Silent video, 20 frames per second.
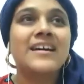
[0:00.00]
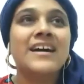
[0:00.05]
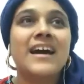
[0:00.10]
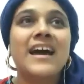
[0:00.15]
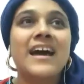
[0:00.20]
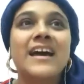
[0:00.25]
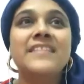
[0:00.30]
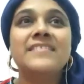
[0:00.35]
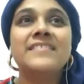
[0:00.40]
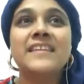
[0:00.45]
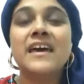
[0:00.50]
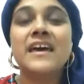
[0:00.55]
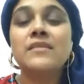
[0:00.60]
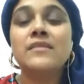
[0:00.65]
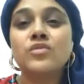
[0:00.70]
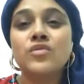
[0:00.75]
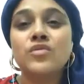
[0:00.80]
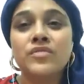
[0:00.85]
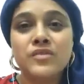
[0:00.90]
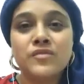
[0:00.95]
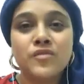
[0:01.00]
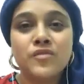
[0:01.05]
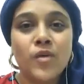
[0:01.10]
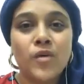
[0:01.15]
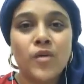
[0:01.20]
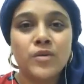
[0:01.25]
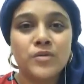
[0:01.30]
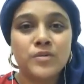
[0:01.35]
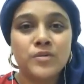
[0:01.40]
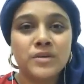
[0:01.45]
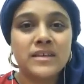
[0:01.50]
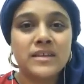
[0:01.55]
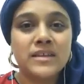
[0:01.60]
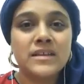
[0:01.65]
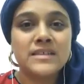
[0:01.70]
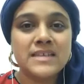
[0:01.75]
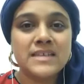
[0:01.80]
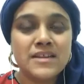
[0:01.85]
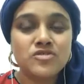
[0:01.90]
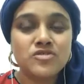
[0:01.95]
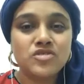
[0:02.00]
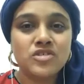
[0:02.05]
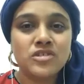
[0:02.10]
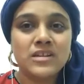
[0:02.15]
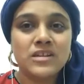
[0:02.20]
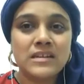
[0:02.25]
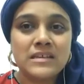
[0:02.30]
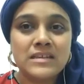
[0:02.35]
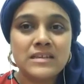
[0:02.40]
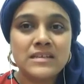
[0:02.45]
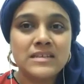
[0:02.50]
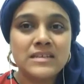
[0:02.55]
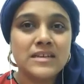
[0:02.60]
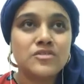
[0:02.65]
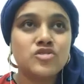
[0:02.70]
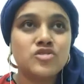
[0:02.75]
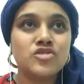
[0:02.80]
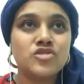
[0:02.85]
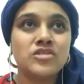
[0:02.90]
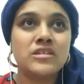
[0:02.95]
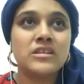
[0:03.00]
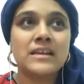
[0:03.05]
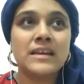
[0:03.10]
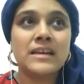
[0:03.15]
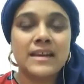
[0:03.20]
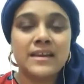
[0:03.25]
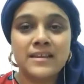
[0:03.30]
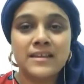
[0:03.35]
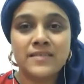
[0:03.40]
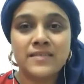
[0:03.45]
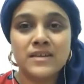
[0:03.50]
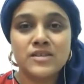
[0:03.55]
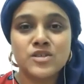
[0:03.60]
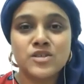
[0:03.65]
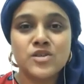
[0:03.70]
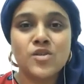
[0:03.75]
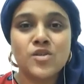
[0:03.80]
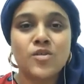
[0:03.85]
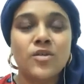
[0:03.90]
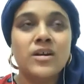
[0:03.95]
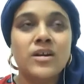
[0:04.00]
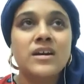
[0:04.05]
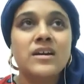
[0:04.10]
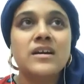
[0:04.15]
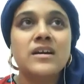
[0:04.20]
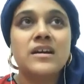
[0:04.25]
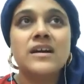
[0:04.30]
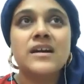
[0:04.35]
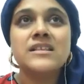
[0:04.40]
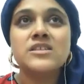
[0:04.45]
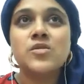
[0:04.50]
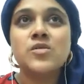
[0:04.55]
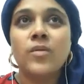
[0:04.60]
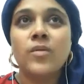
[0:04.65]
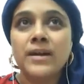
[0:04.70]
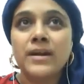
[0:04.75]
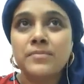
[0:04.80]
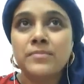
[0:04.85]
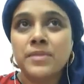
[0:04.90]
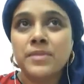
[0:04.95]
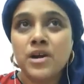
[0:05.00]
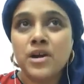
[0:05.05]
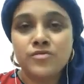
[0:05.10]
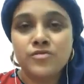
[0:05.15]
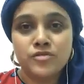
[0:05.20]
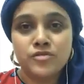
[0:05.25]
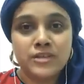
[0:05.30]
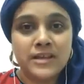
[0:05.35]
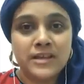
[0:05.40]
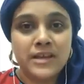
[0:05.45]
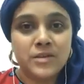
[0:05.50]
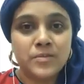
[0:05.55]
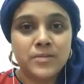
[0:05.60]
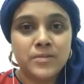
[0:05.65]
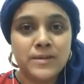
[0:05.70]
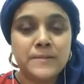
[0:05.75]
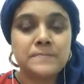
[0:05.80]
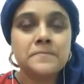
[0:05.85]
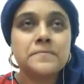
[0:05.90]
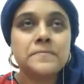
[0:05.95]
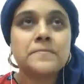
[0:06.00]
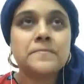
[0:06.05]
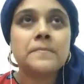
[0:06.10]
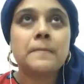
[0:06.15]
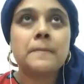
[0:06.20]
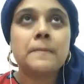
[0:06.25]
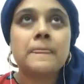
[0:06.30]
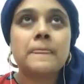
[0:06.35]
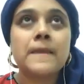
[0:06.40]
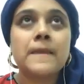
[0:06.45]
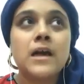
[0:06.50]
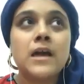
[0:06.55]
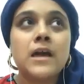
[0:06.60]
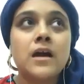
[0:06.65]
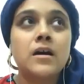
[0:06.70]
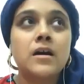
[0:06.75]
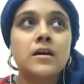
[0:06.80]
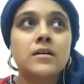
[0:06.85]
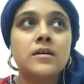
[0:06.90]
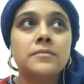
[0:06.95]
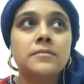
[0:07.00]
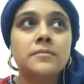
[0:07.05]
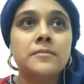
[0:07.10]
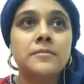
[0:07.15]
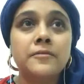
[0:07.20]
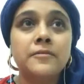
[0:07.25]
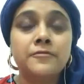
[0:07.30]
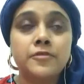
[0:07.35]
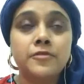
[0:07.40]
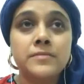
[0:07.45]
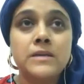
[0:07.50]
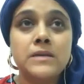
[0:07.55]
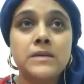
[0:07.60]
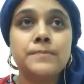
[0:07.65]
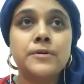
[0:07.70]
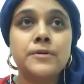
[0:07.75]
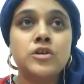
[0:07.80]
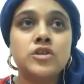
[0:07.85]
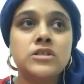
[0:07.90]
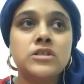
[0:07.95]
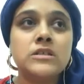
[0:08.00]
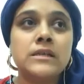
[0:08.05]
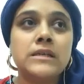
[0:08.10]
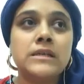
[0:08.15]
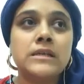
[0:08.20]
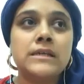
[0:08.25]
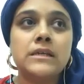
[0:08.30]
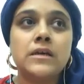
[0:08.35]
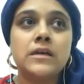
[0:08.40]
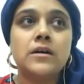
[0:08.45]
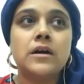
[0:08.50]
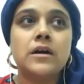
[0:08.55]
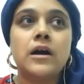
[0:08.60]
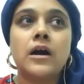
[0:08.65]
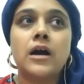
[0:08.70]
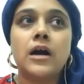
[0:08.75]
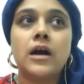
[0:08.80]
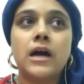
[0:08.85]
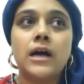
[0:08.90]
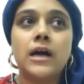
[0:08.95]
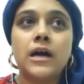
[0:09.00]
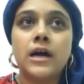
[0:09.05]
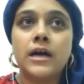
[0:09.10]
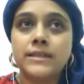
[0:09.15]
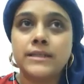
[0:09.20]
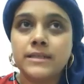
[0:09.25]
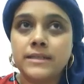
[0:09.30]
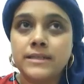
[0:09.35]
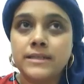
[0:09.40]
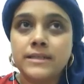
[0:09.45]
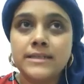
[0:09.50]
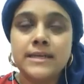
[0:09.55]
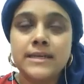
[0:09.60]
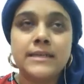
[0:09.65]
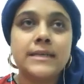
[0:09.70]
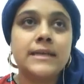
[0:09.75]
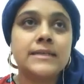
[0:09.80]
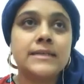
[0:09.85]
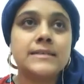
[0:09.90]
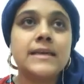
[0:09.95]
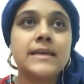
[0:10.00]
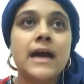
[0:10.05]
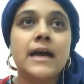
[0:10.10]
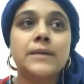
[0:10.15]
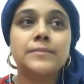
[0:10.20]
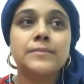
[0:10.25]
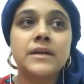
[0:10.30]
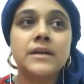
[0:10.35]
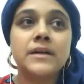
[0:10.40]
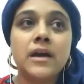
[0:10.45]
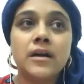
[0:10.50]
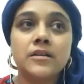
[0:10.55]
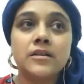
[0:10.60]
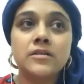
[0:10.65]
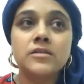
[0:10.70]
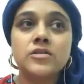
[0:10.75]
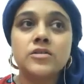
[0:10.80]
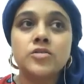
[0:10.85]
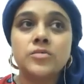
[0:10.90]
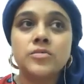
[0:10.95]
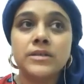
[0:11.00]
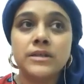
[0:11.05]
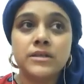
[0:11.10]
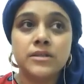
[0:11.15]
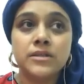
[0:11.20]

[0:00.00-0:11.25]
and then moving forward with attention and intention and letting things go, it's quite powerful that way. For me personally, I did the TEDx. I had begun doing the